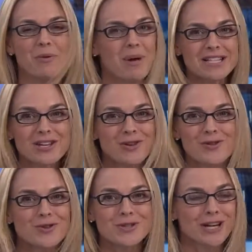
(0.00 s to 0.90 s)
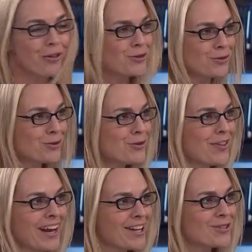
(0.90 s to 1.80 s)
the best thing you can do is tell the truth
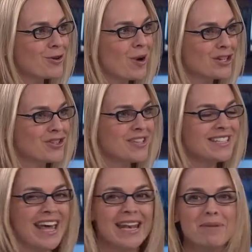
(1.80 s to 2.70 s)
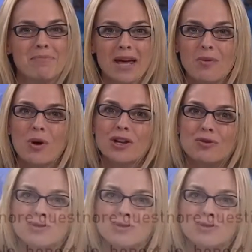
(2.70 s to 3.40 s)
and answer questions and admit when you